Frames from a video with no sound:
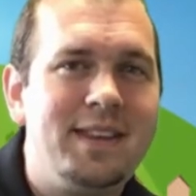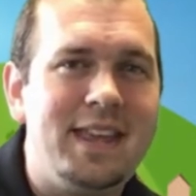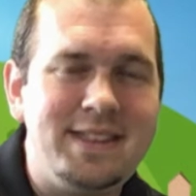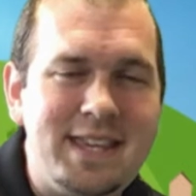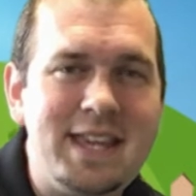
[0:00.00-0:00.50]

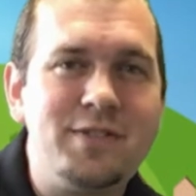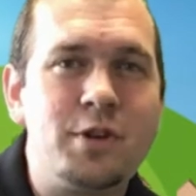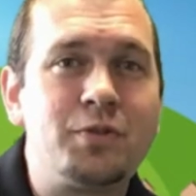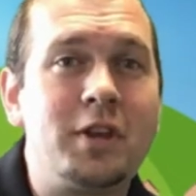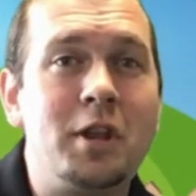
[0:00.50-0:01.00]
In the end,
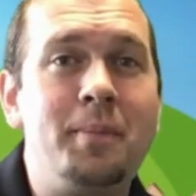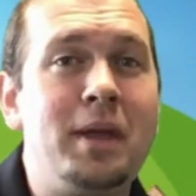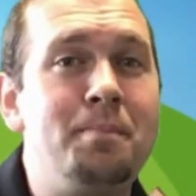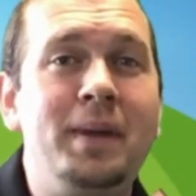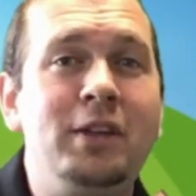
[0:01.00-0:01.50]
there's going to be
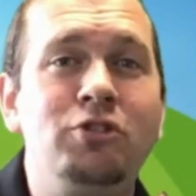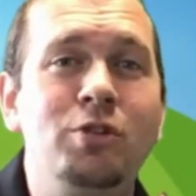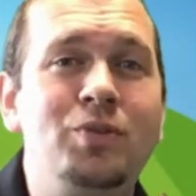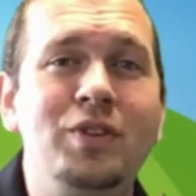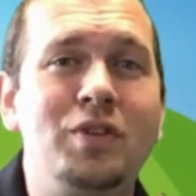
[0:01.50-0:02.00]
a big
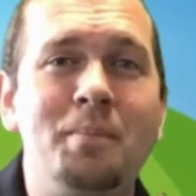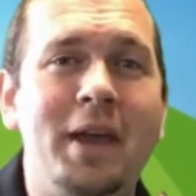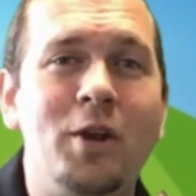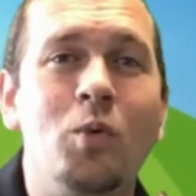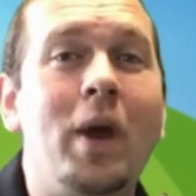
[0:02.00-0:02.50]
juicy
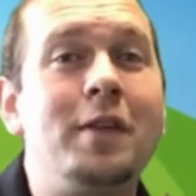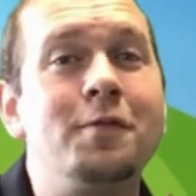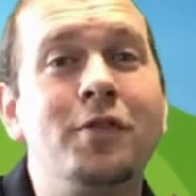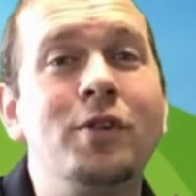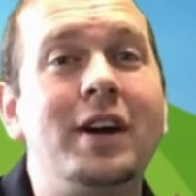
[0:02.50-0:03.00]
tomato waiting
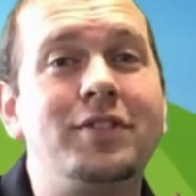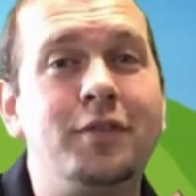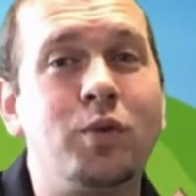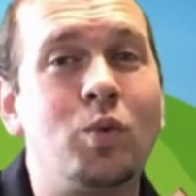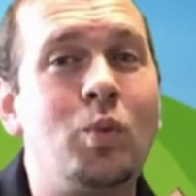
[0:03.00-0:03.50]
for us
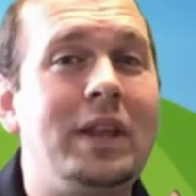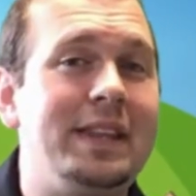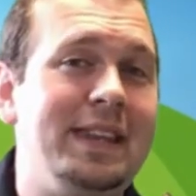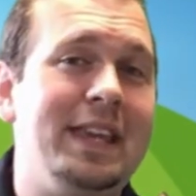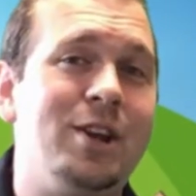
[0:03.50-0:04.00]
if we're
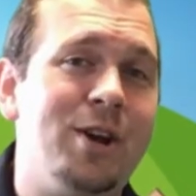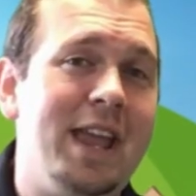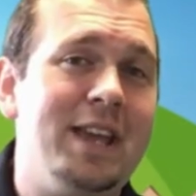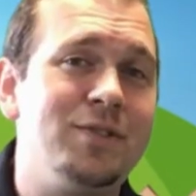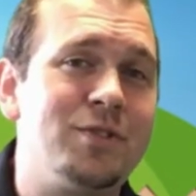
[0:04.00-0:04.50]
willing to get our
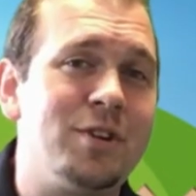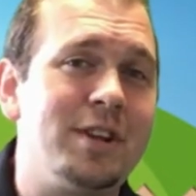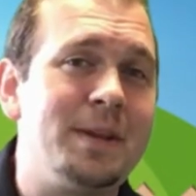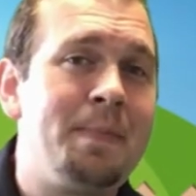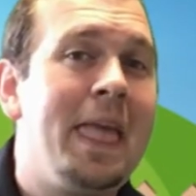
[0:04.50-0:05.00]
hands
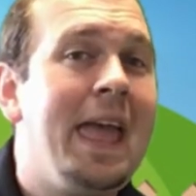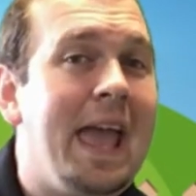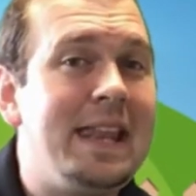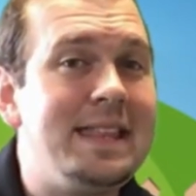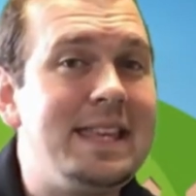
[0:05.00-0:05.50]
dirty.
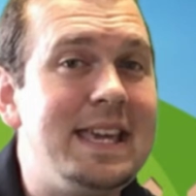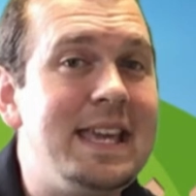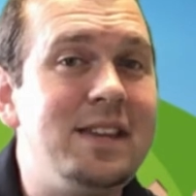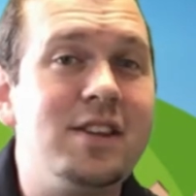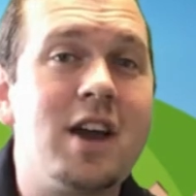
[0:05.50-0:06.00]
And in the
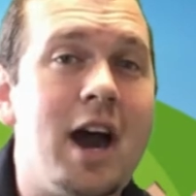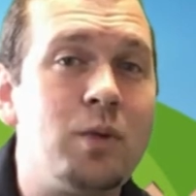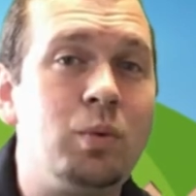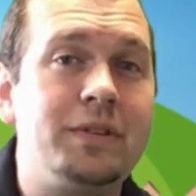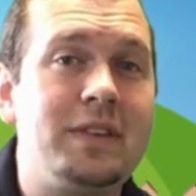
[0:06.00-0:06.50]
end, God
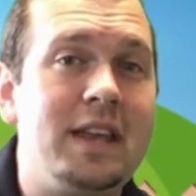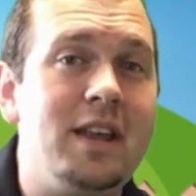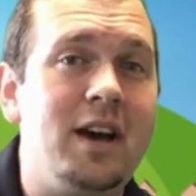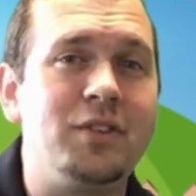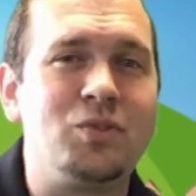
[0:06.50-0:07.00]
will say
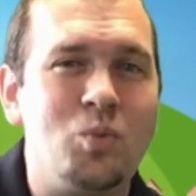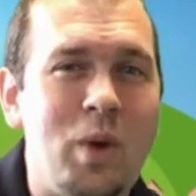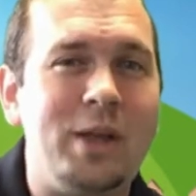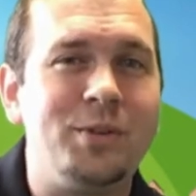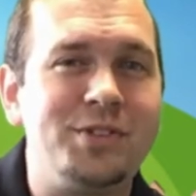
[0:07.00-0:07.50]
to us,
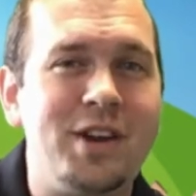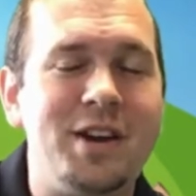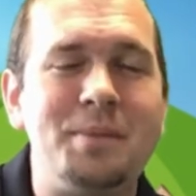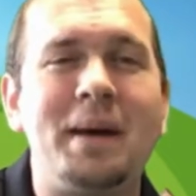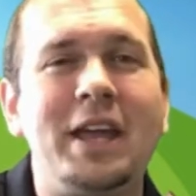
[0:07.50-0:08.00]
well
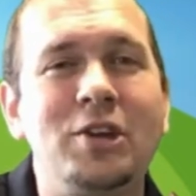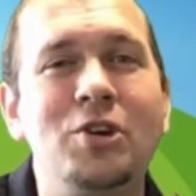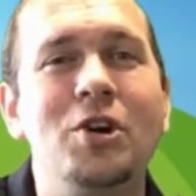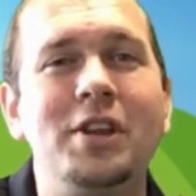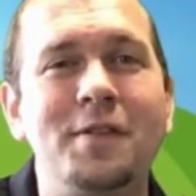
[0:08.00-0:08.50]
done, my
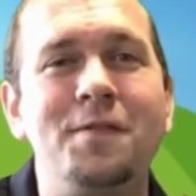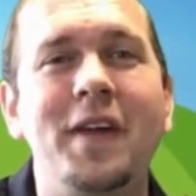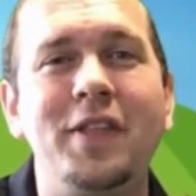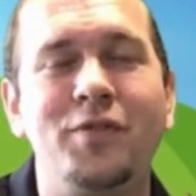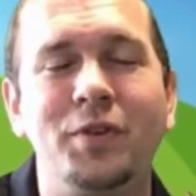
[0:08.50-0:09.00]
good and
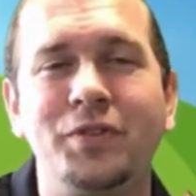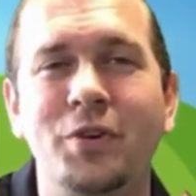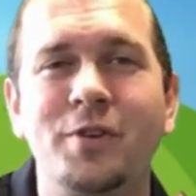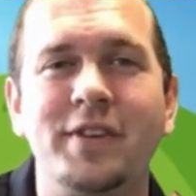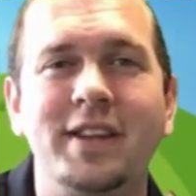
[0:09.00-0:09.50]
faithful
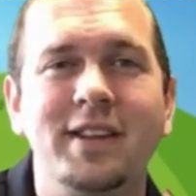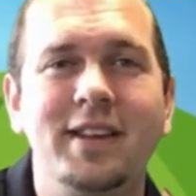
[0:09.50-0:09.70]
servant,